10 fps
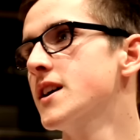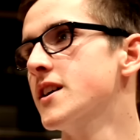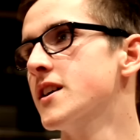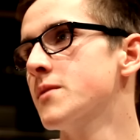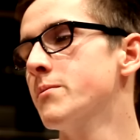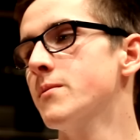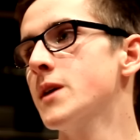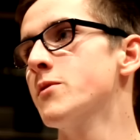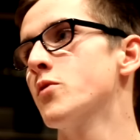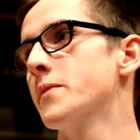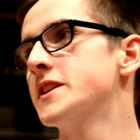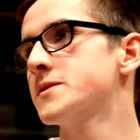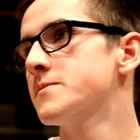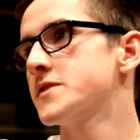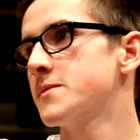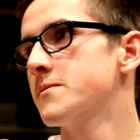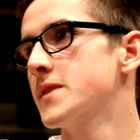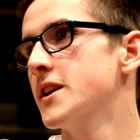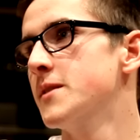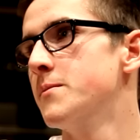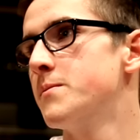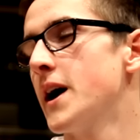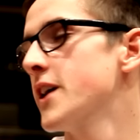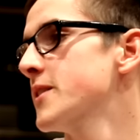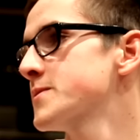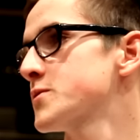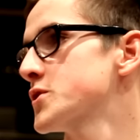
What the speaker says: Maybe we made some buy-ups